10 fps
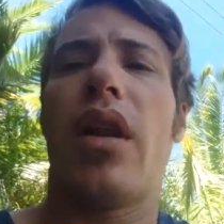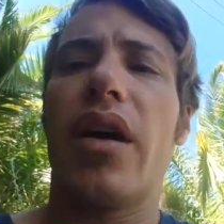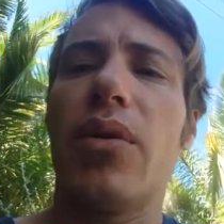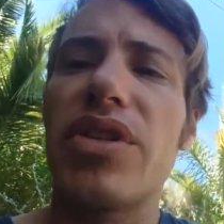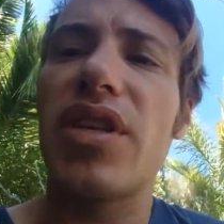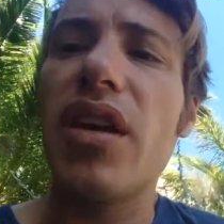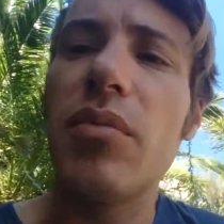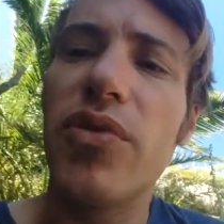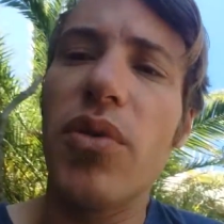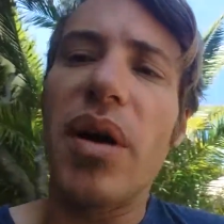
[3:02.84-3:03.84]
Like I was
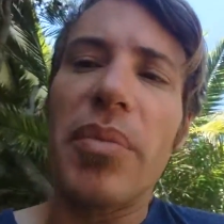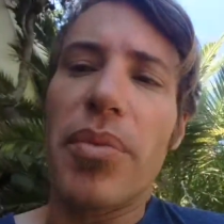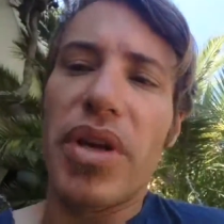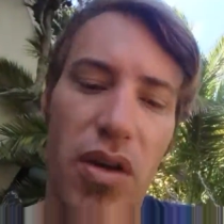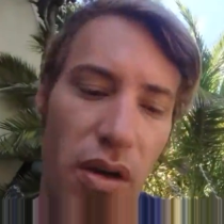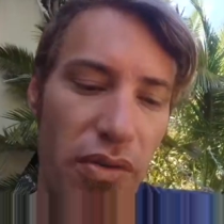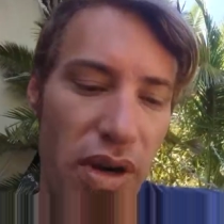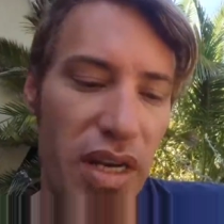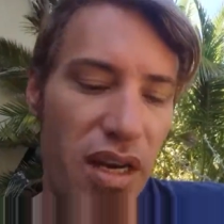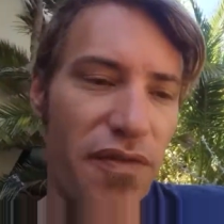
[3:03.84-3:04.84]
saying before, my memory card
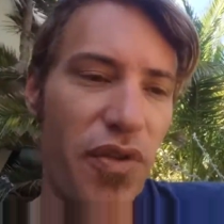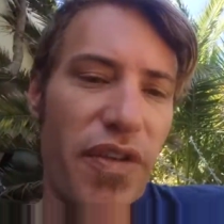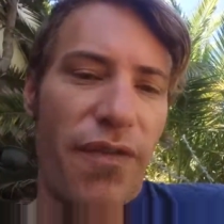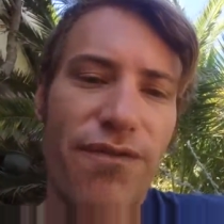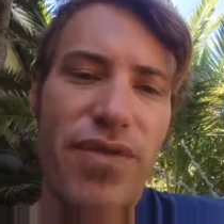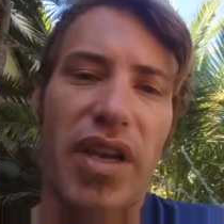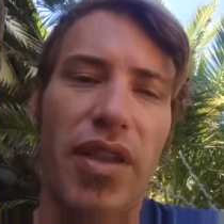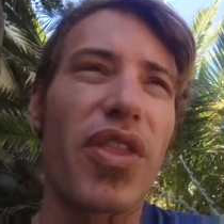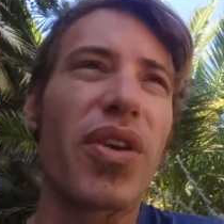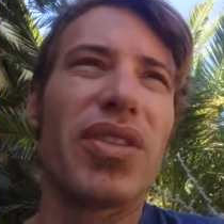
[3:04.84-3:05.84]
ran out for the
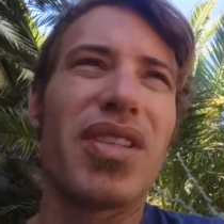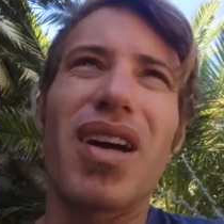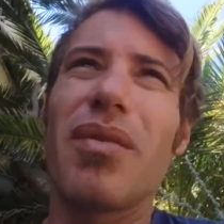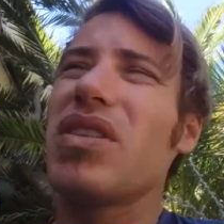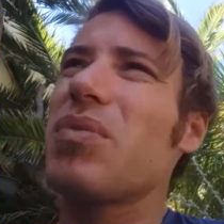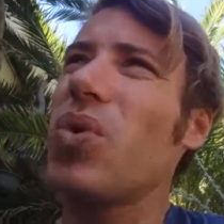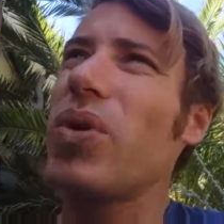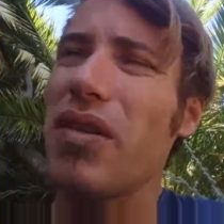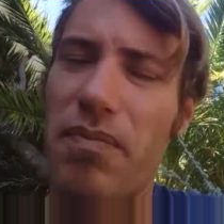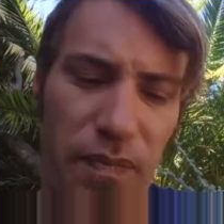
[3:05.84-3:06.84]
frickin' third time this
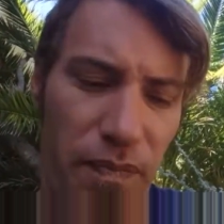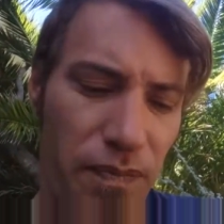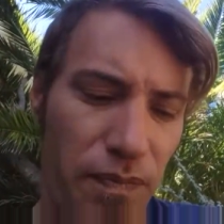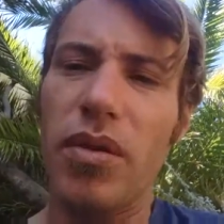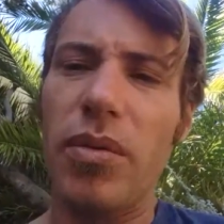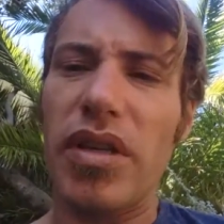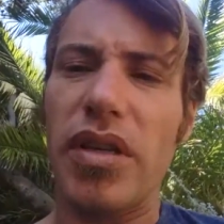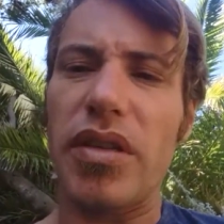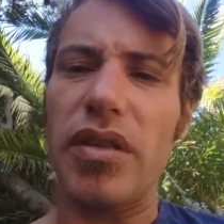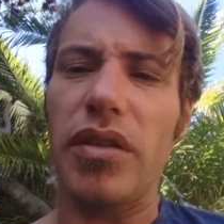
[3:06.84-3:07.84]
morning. What was
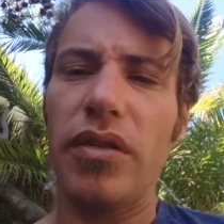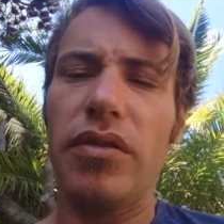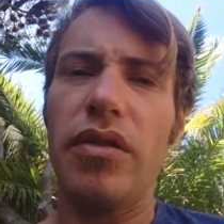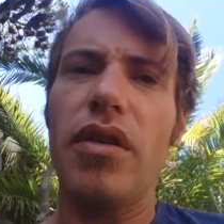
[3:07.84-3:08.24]
I saying?